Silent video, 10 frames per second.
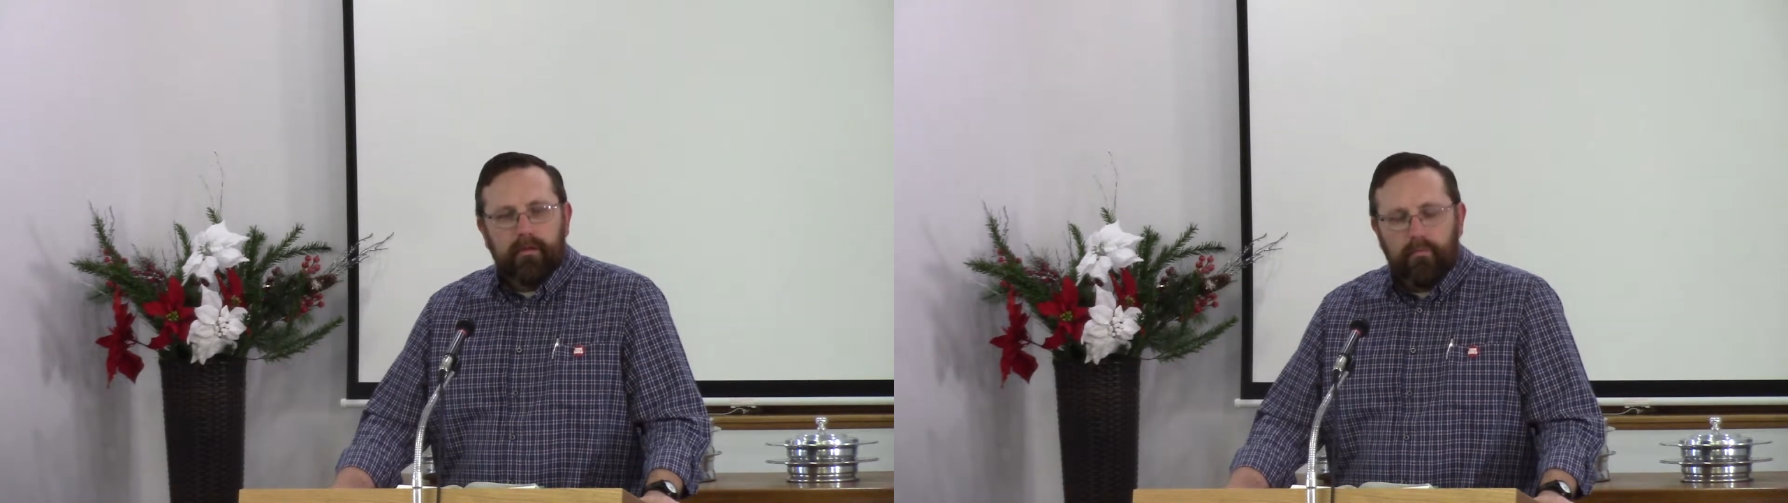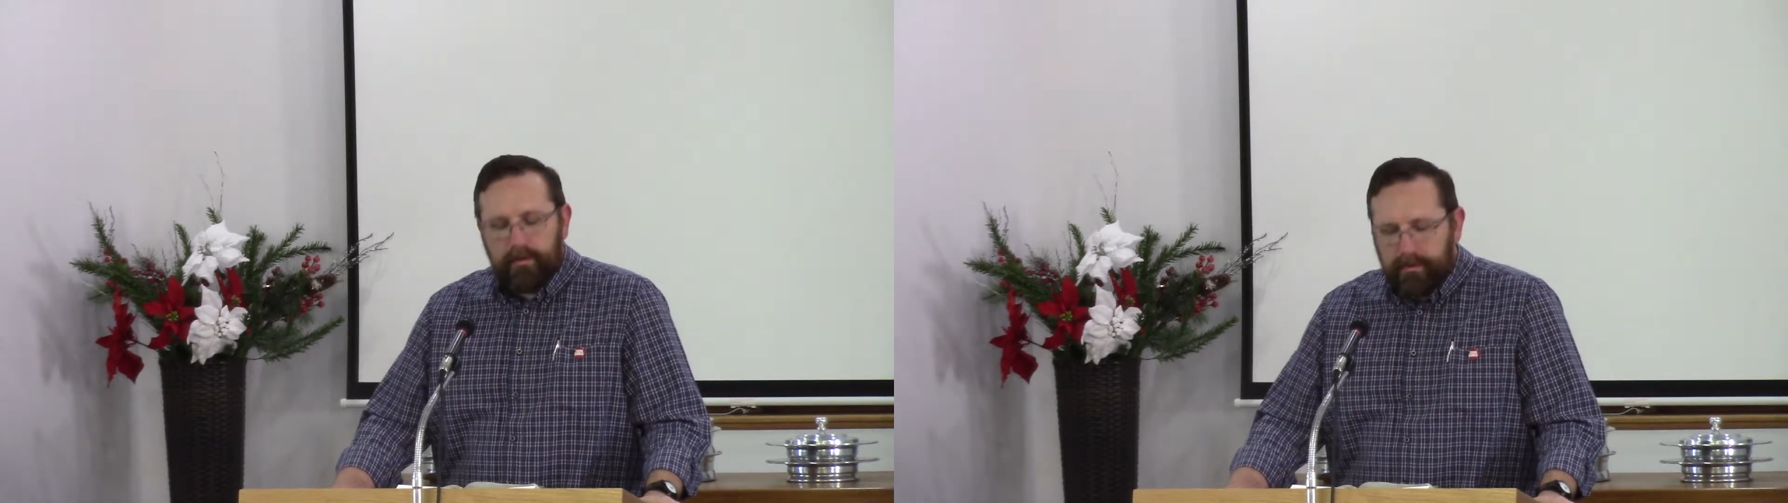
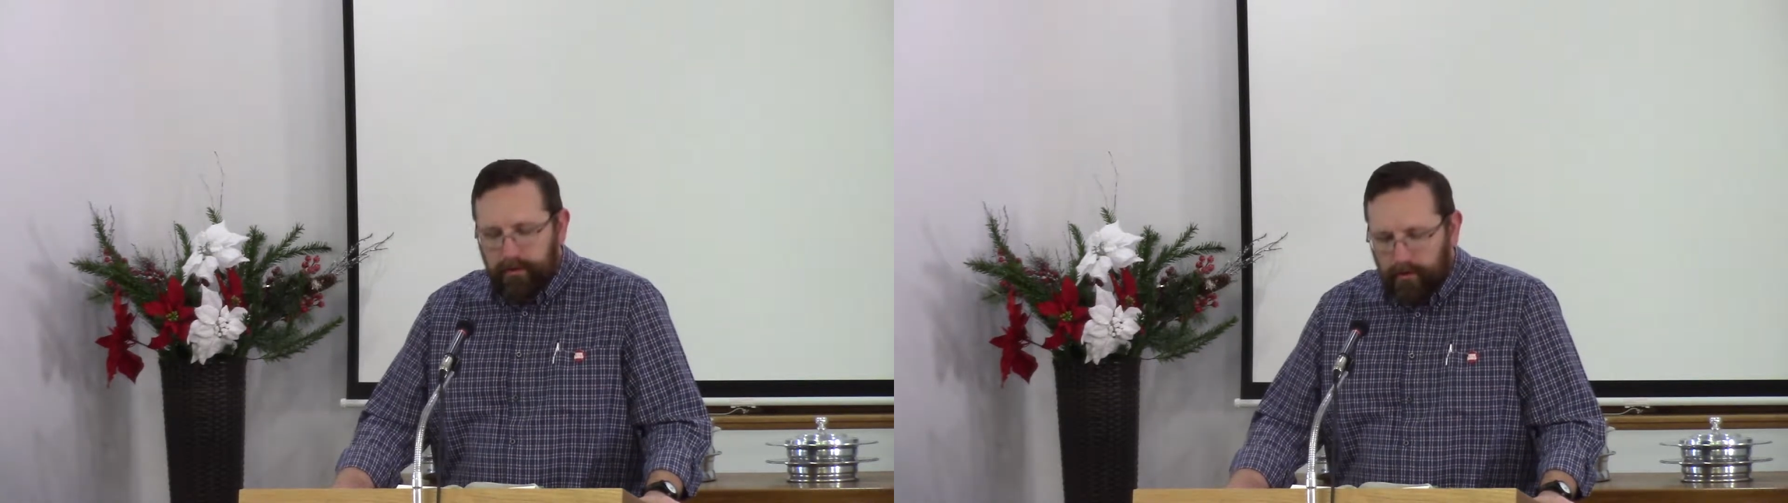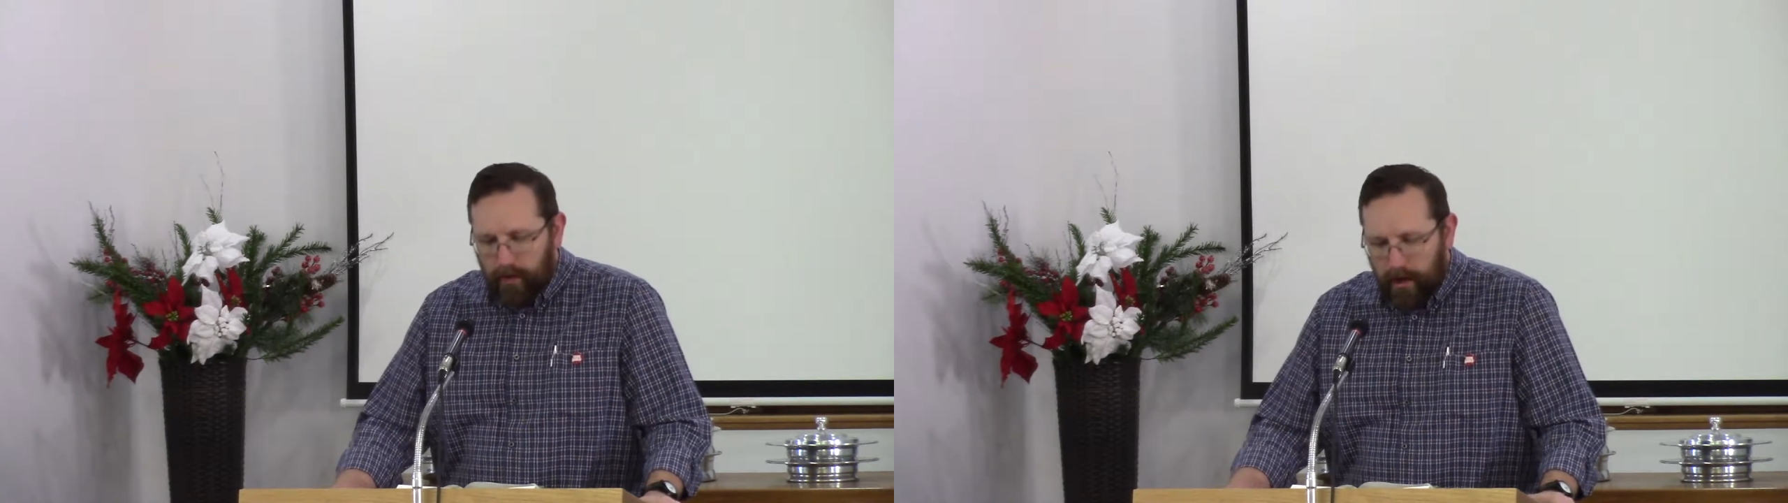What did
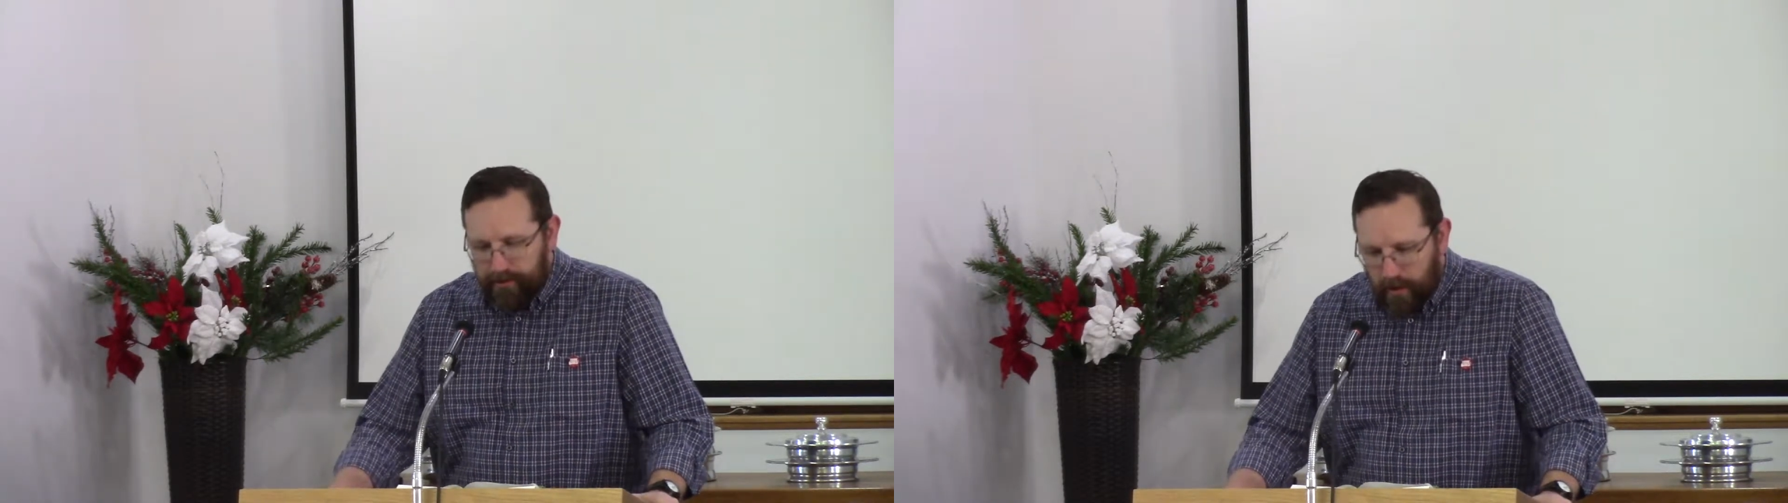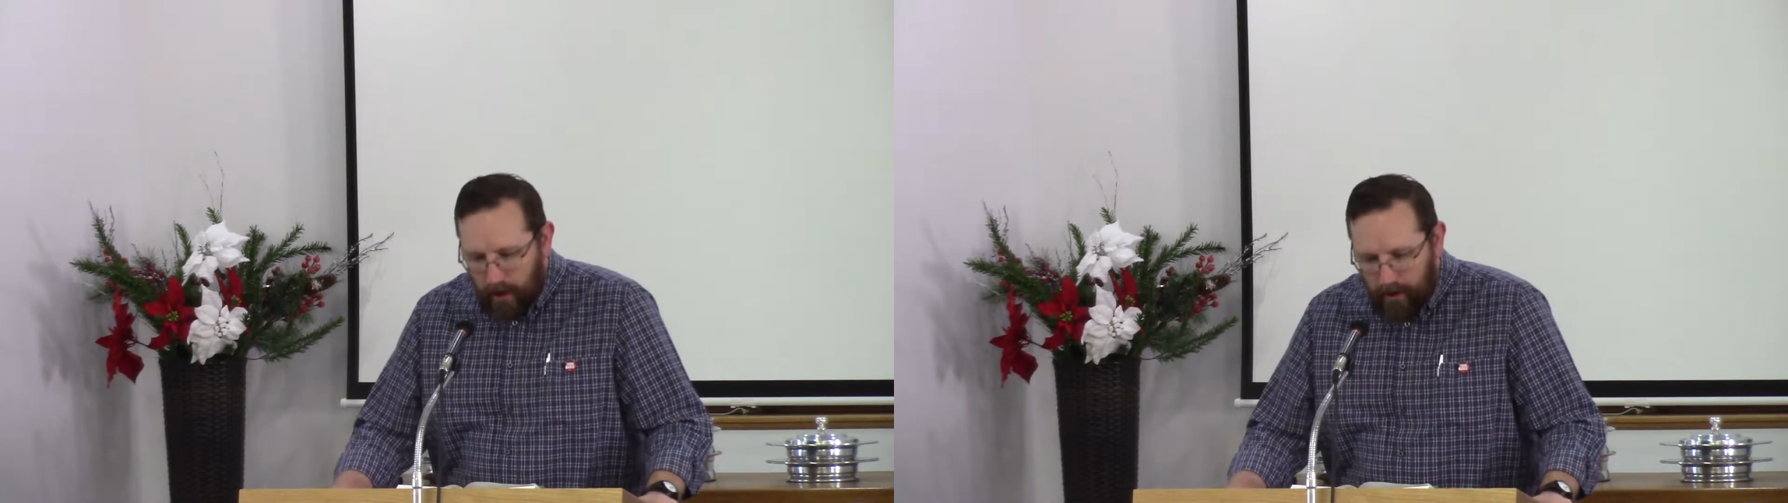the cross
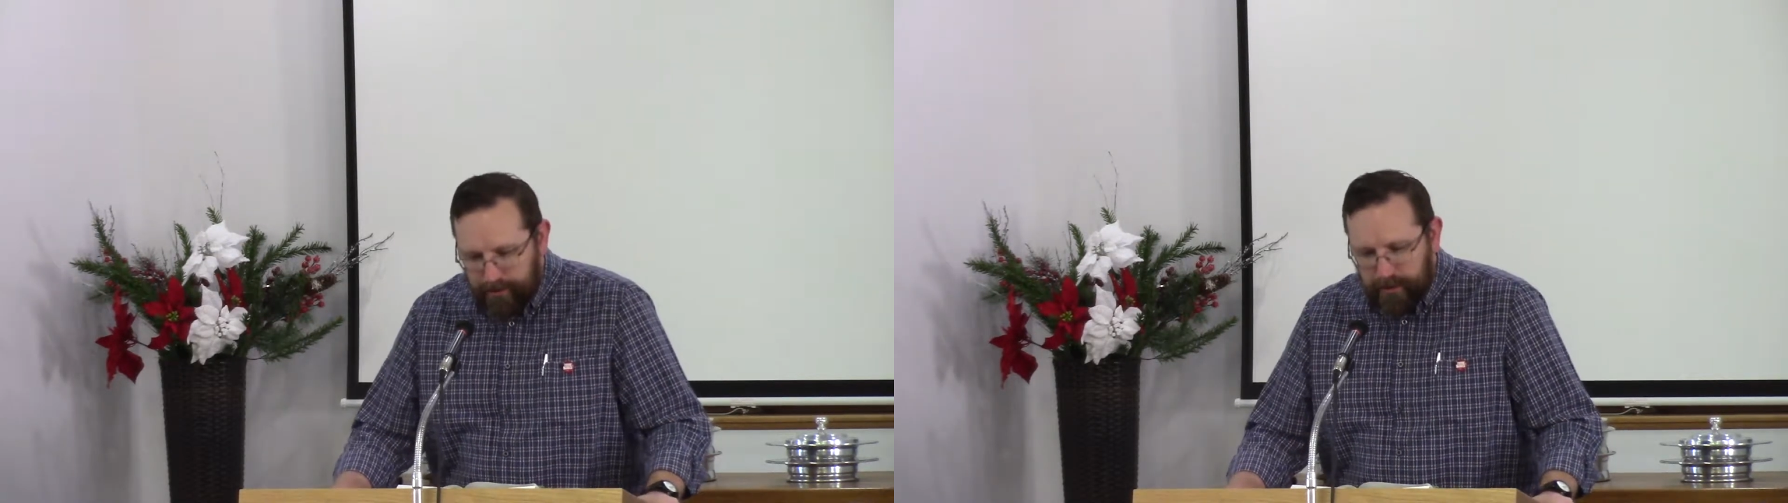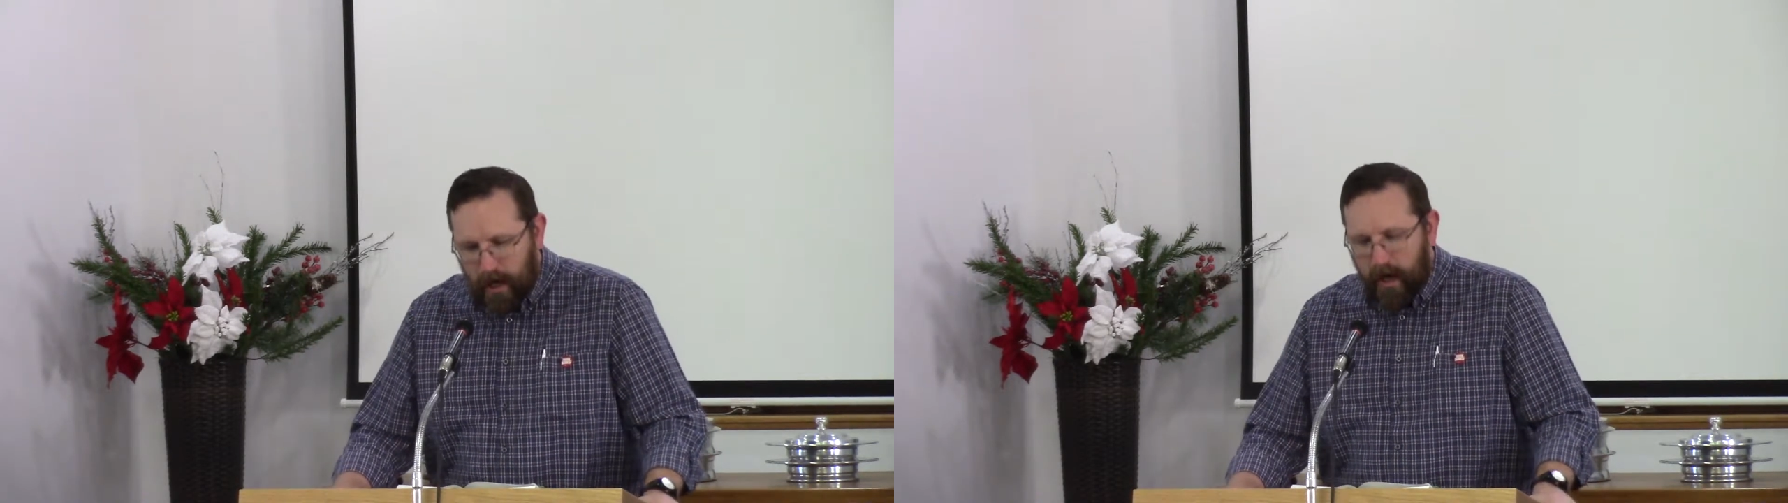
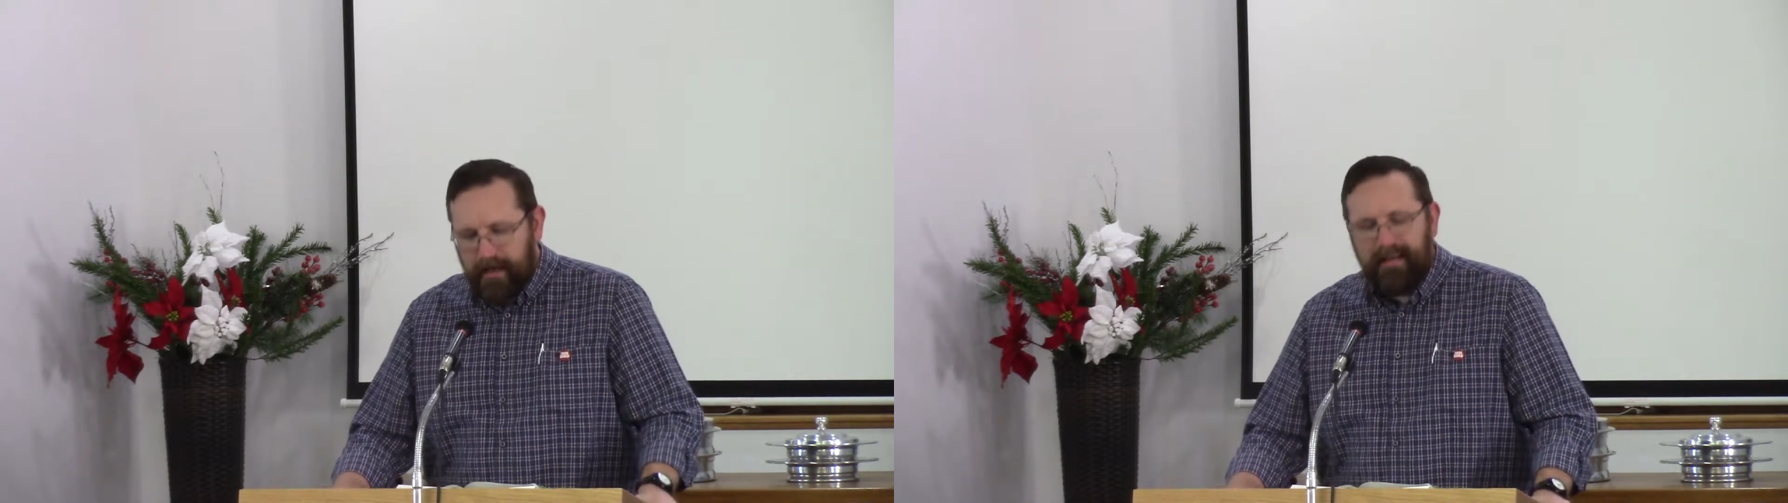cost God?